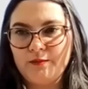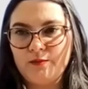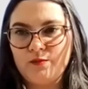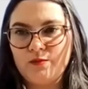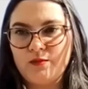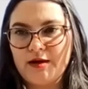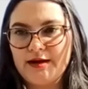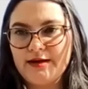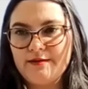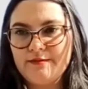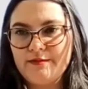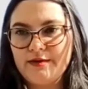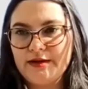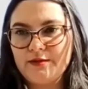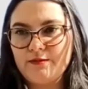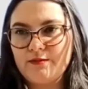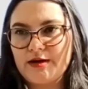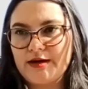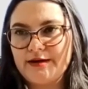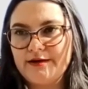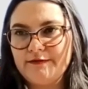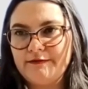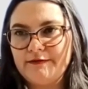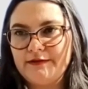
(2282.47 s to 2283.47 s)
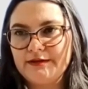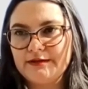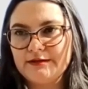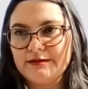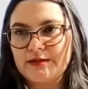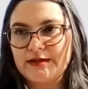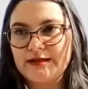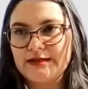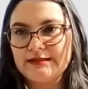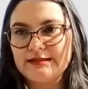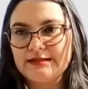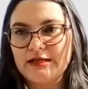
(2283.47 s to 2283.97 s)
one by one of these
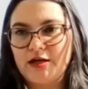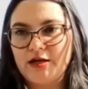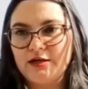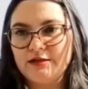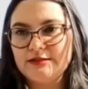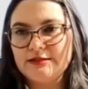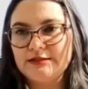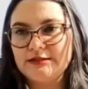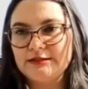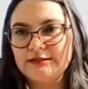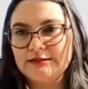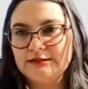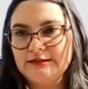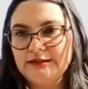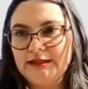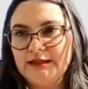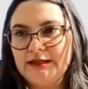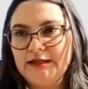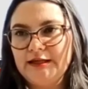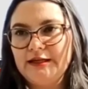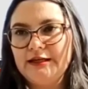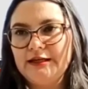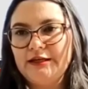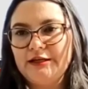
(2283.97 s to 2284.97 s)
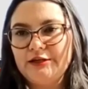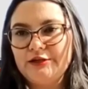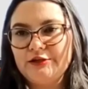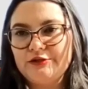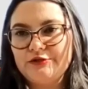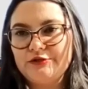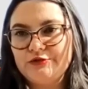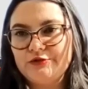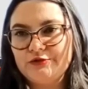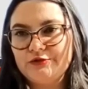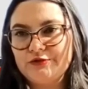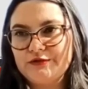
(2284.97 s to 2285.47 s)
ones until
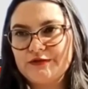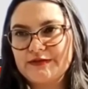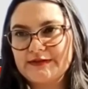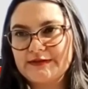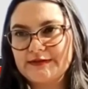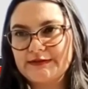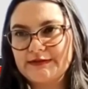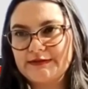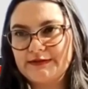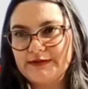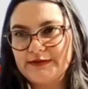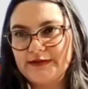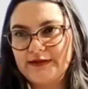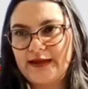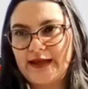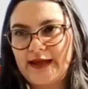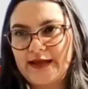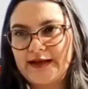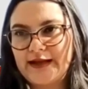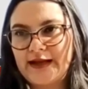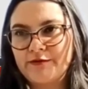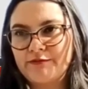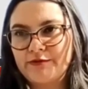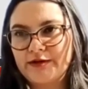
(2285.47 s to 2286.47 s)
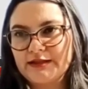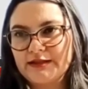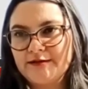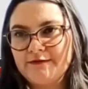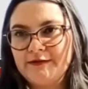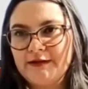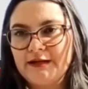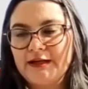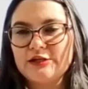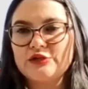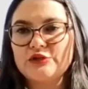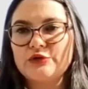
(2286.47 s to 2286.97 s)
you get a
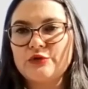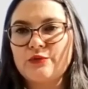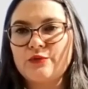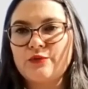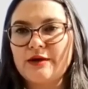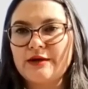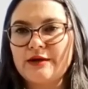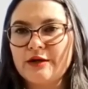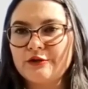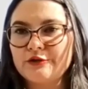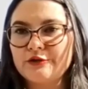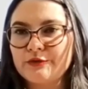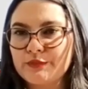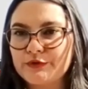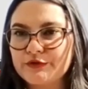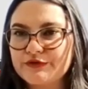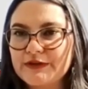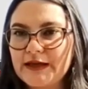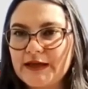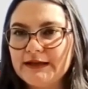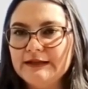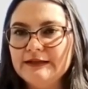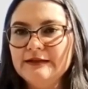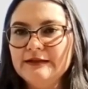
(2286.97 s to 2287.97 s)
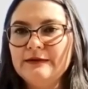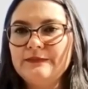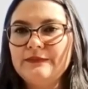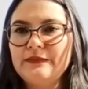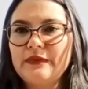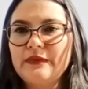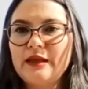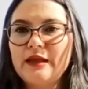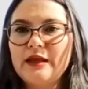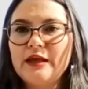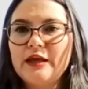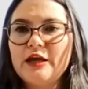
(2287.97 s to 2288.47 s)
rectification of 100%.
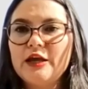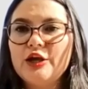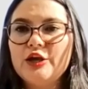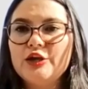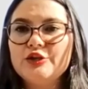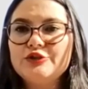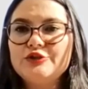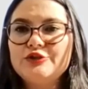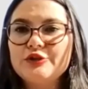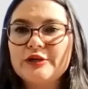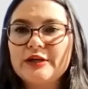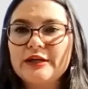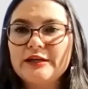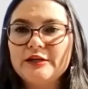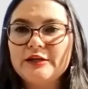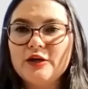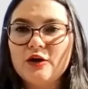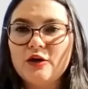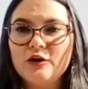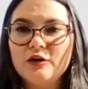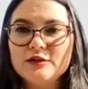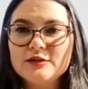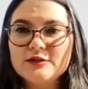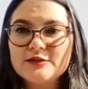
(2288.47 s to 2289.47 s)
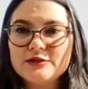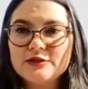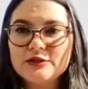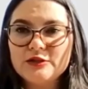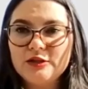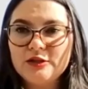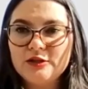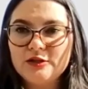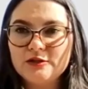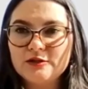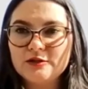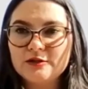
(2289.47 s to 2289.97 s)
You can also
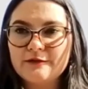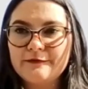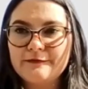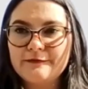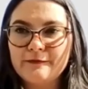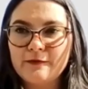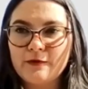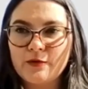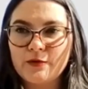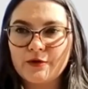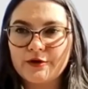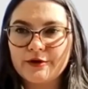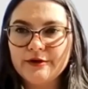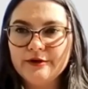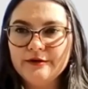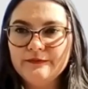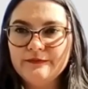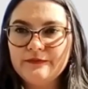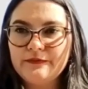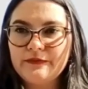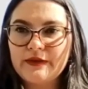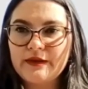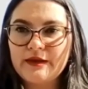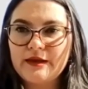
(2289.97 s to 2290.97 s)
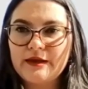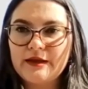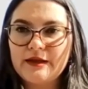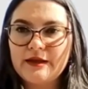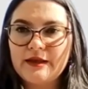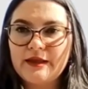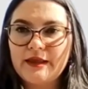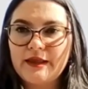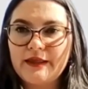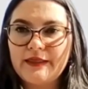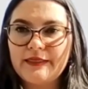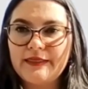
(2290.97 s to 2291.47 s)
look for
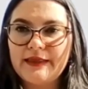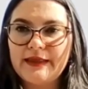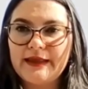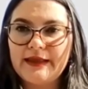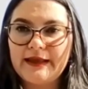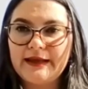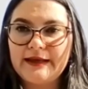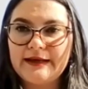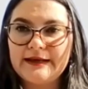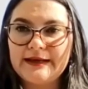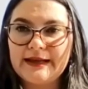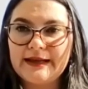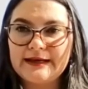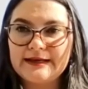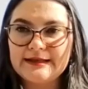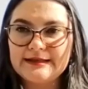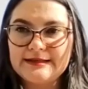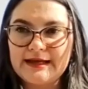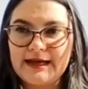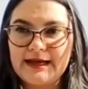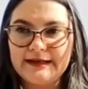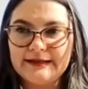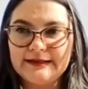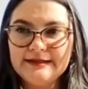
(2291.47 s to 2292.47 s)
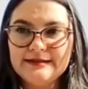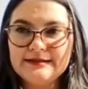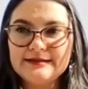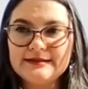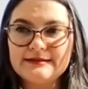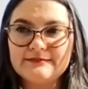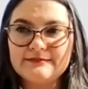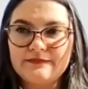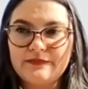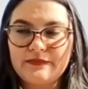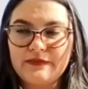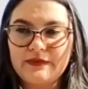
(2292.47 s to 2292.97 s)
the nada janis,
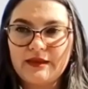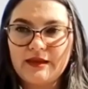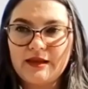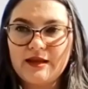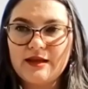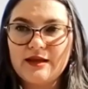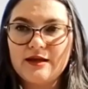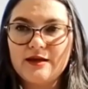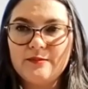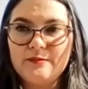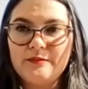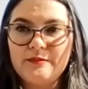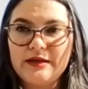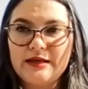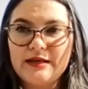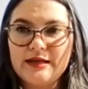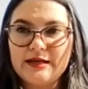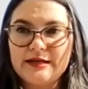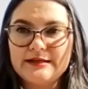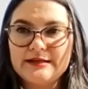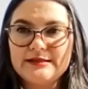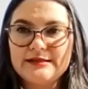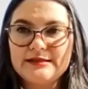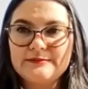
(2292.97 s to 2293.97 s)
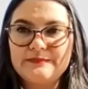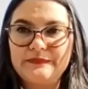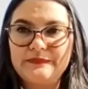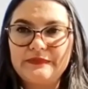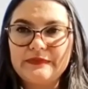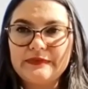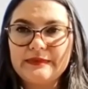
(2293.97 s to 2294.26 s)
because